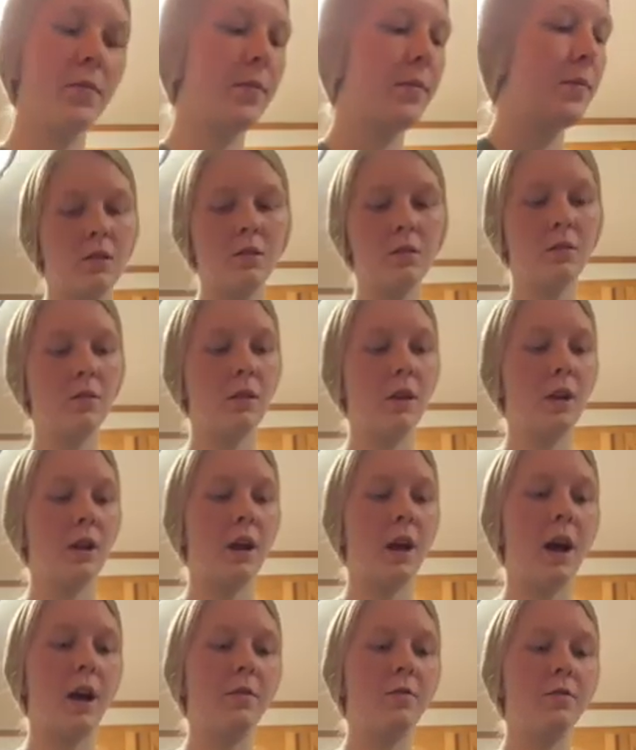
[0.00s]
So then
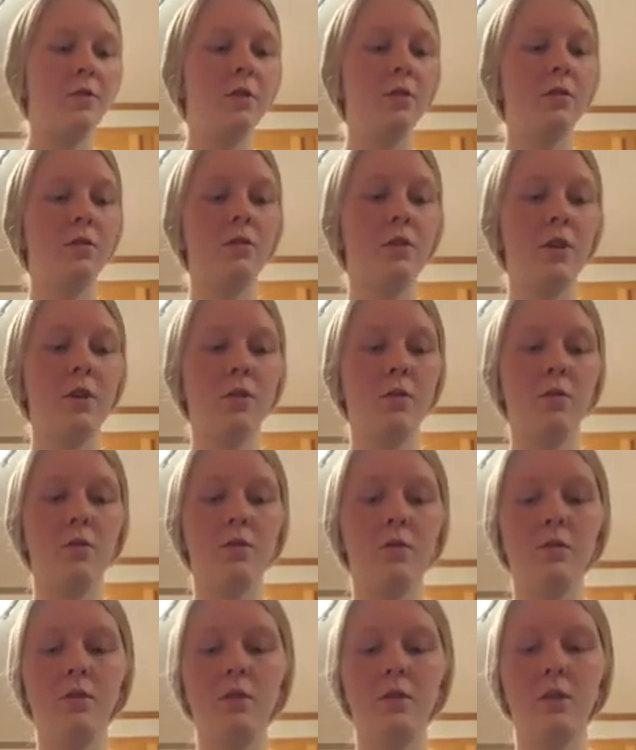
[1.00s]
after
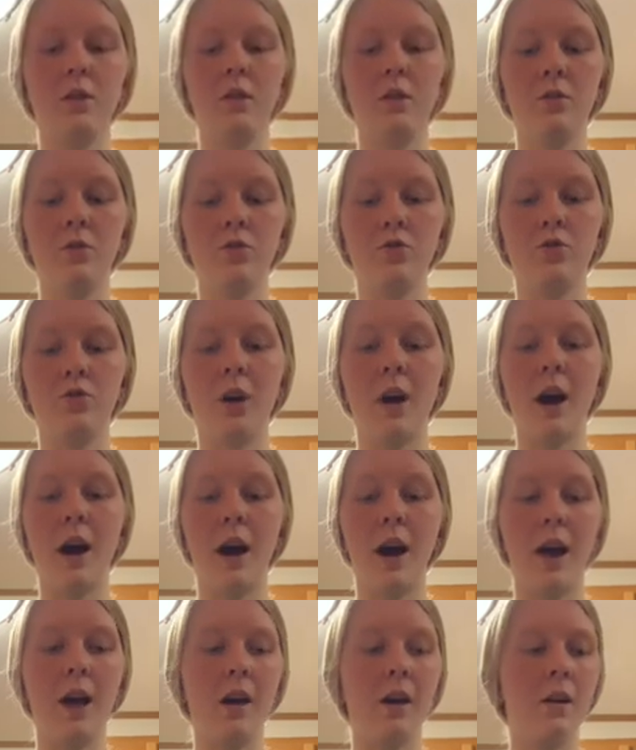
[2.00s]
those
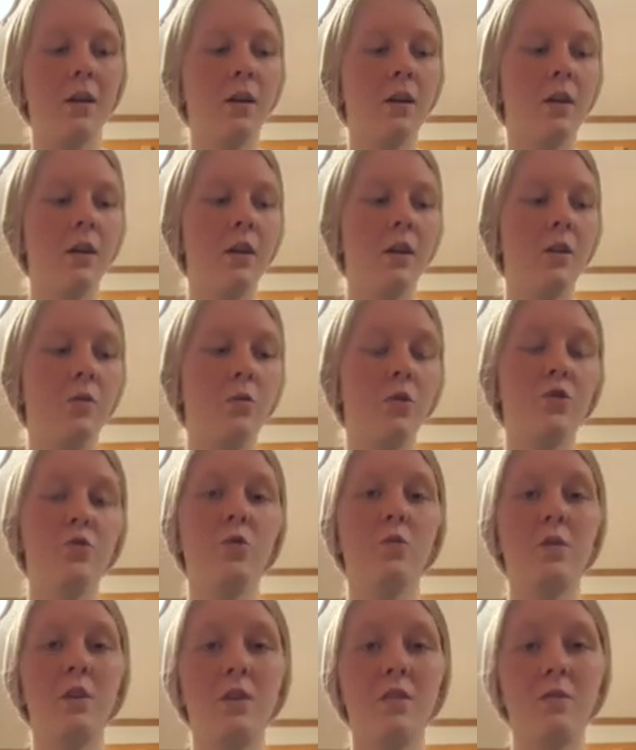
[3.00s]
dry, which will
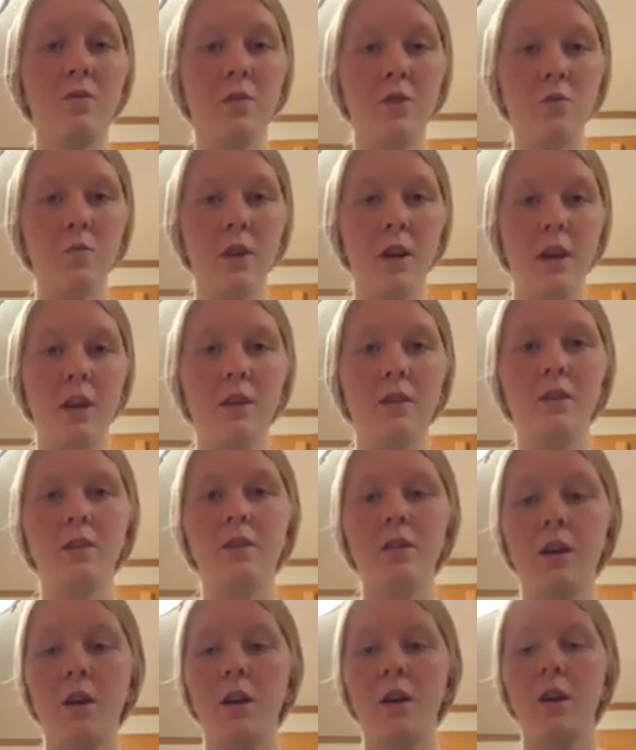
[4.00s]
be in a few minutes,
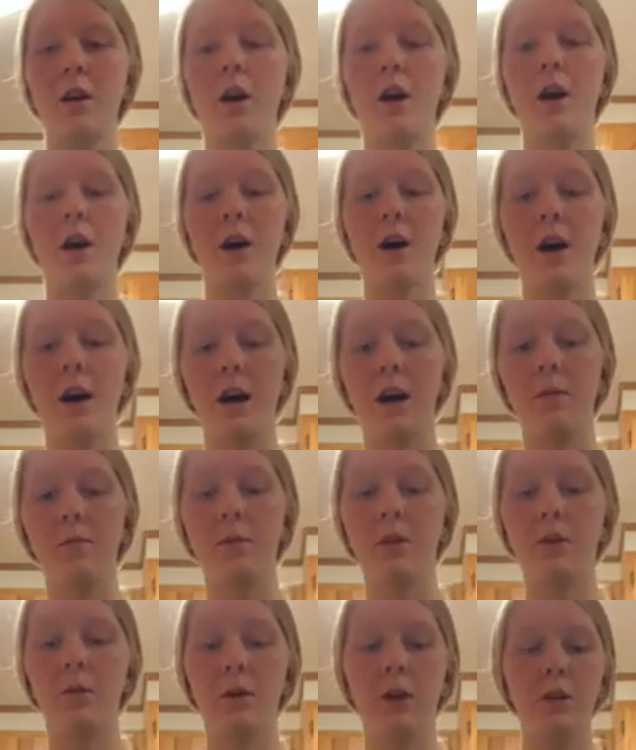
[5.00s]
I'm
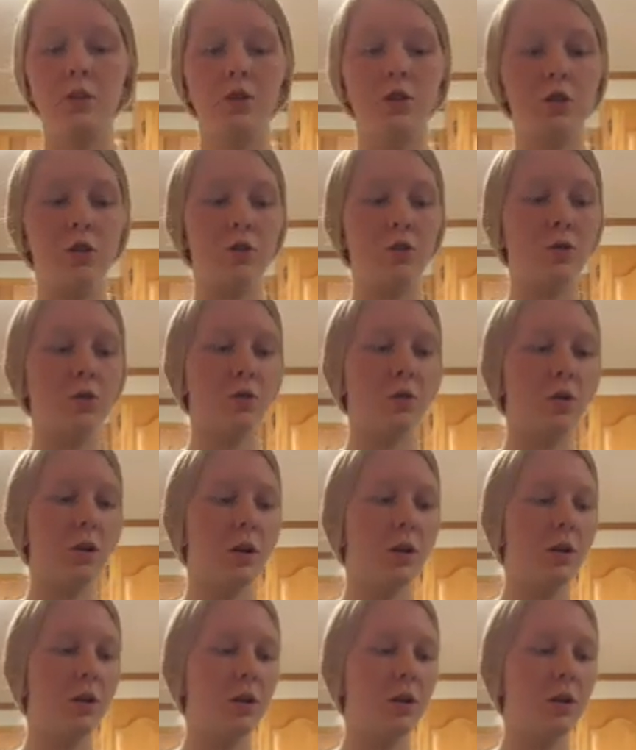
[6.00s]
going to